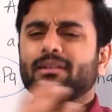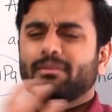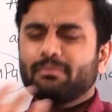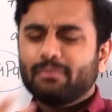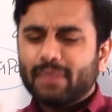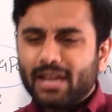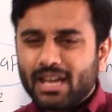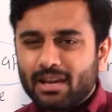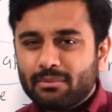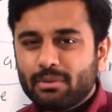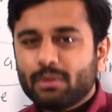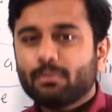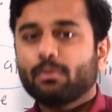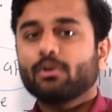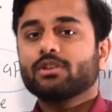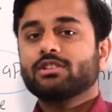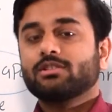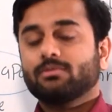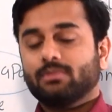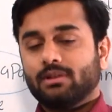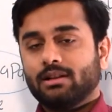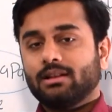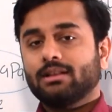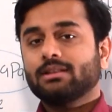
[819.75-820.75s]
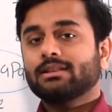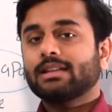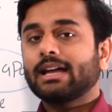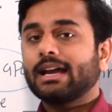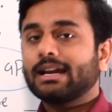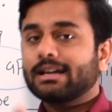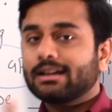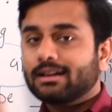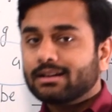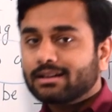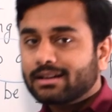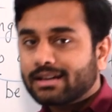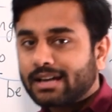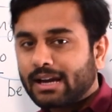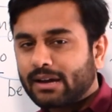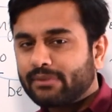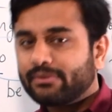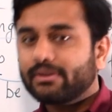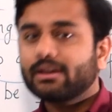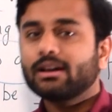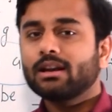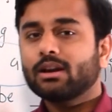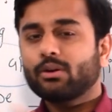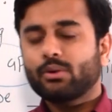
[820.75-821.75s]
a
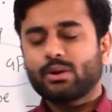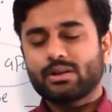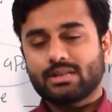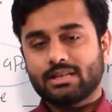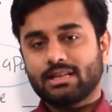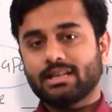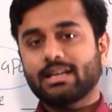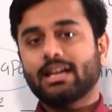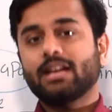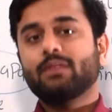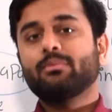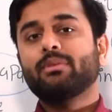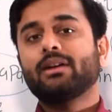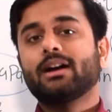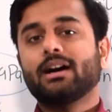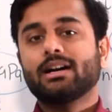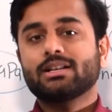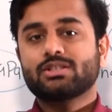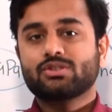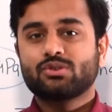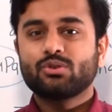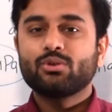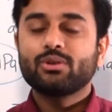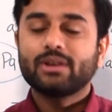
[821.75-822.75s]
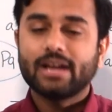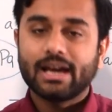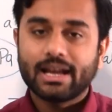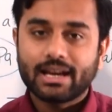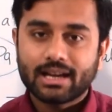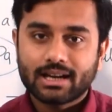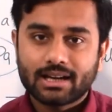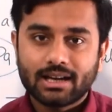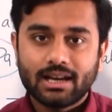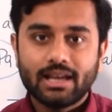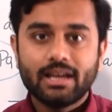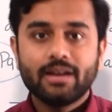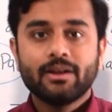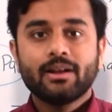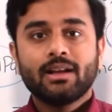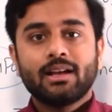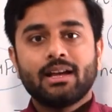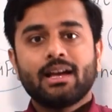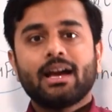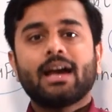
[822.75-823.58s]
graphical question can be asked to you directly,